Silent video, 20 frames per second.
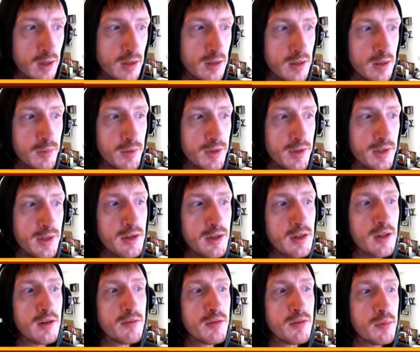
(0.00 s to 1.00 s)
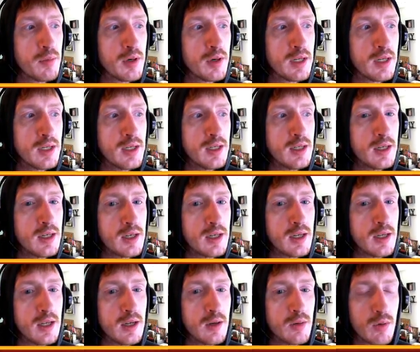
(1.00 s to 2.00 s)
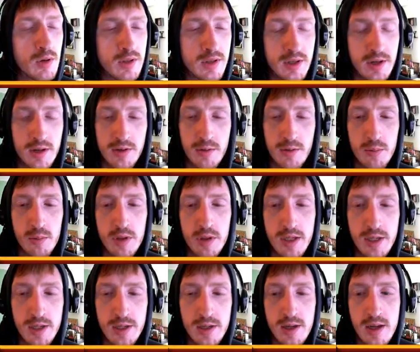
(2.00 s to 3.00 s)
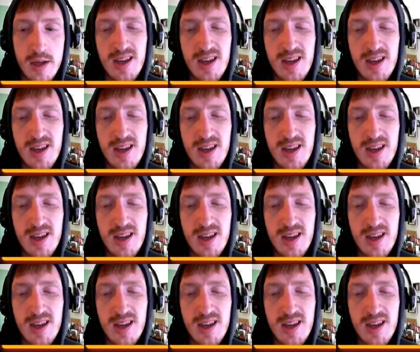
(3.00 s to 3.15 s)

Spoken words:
let me see, heal everybody while she does her bleed.